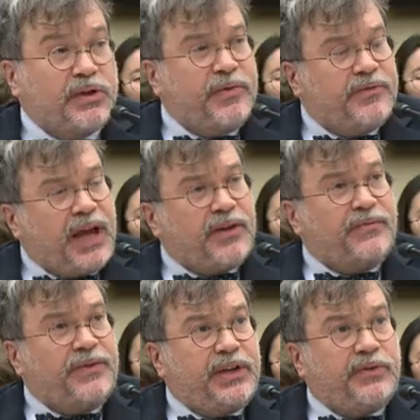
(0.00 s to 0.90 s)
So we've got to
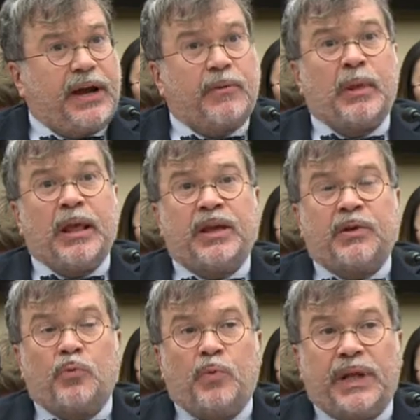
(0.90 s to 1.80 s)
figure out
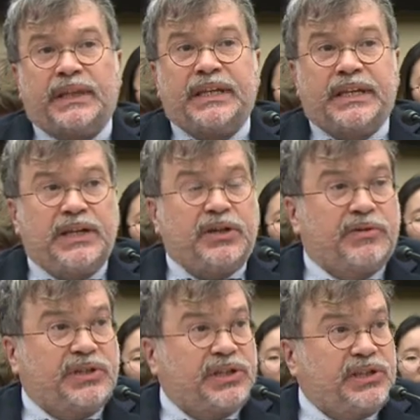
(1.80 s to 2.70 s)
what the
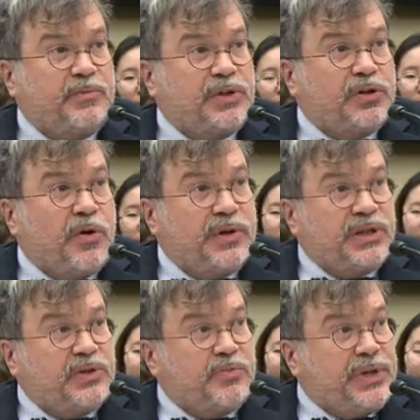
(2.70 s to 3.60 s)
ecosystem is going
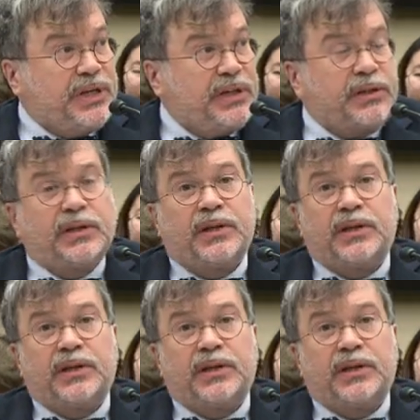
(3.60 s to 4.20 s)
to be